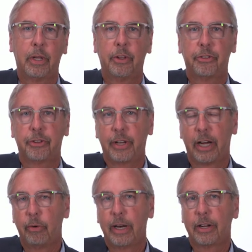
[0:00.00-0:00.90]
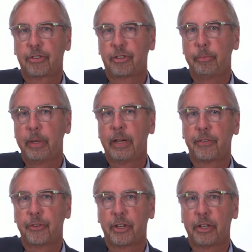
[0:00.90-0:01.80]
So diuretics should be
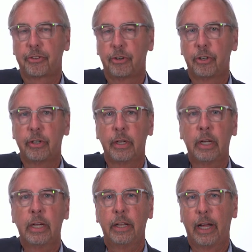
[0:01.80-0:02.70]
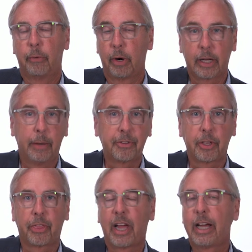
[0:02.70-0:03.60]
emphasized early. Now, when it comes to
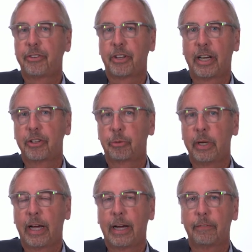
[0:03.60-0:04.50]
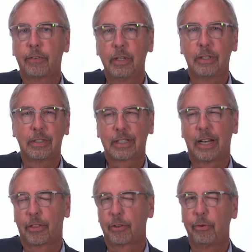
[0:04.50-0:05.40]
thiazides, we have kind
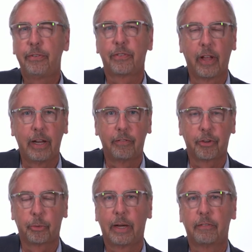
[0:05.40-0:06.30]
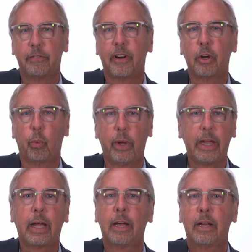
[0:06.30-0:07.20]
of three flavors. We have a very
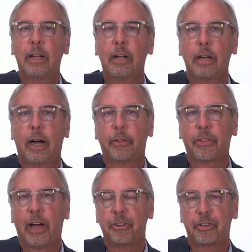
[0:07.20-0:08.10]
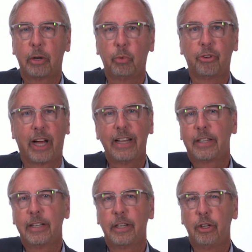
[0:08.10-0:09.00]
weak thiazide, which I
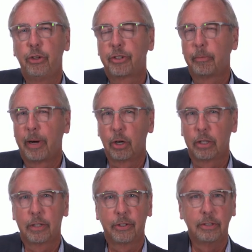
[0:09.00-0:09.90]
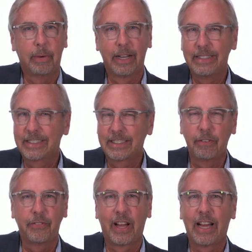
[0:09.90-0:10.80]
tend to use on my
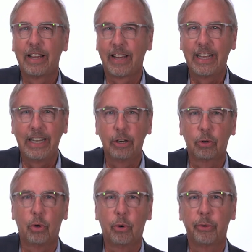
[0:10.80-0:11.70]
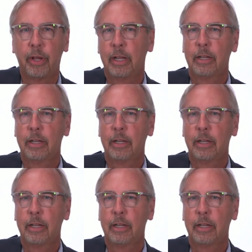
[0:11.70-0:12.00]
75, 80-year-old